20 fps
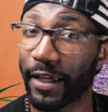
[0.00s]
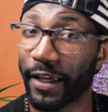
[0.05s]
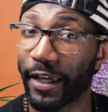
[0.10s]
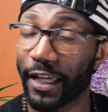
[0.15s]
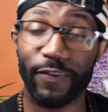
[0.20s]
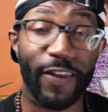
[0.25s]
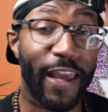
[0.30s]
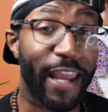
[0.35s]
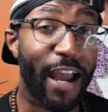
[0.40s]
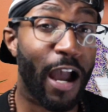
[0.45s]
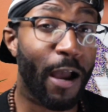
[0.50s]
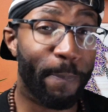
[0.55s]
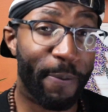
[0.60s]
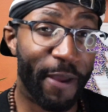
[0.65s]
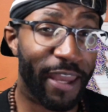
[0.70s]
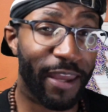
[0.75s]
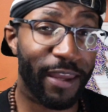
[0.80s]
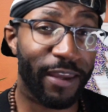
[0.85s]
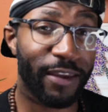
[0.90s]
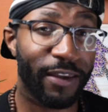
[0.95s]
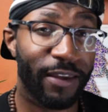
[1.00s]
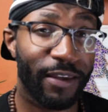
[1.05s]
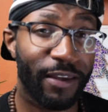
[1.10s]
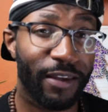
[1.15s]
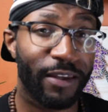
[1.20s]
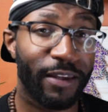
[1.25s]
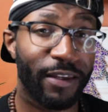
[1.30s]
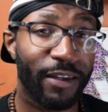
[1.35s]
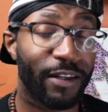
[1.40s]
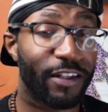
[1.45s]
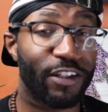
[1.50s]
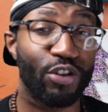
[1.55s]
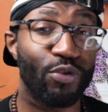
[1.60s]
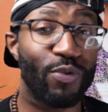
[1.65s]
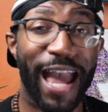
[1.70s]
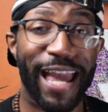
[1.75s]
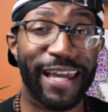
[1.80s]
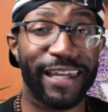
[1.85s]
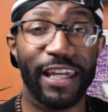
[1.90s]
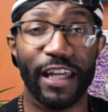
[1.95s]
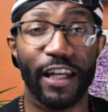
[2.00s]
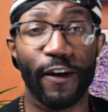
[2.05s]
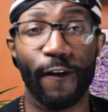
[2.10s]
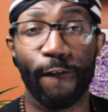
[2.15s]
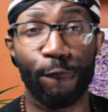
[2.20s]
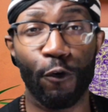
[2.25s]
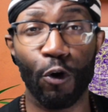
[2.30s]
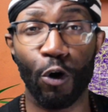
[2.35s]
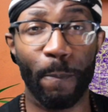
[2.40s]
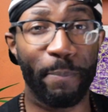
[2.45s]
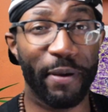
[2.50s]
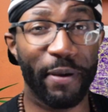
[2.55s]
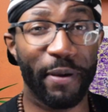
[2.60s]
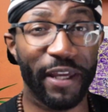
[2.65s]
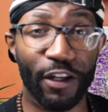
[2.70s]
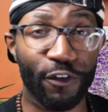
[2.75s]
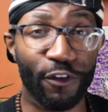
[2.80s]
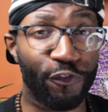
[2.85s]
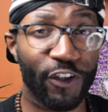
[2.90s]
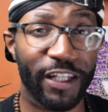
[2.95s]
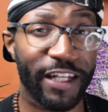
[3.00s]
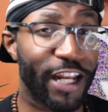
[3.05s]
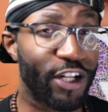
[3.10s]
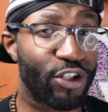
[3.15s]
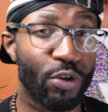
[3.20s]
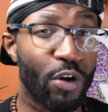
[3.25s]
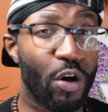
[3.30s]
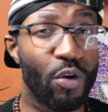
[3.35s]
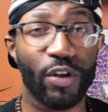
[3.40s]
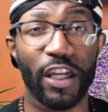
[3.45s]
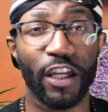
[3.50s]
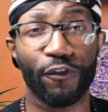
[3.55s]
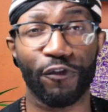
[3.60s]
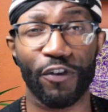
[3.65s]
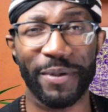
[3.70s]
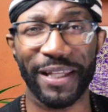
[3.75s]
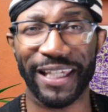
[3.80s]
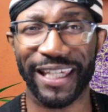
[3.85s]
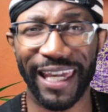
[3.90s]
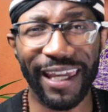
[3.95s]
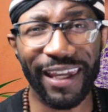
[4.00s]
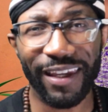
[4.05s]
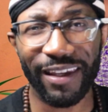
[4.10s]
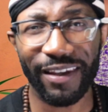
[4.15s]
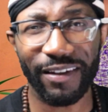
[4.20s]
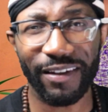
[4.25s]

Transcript: And they are paying. You're not getting the full benefit that you're going to get from the king.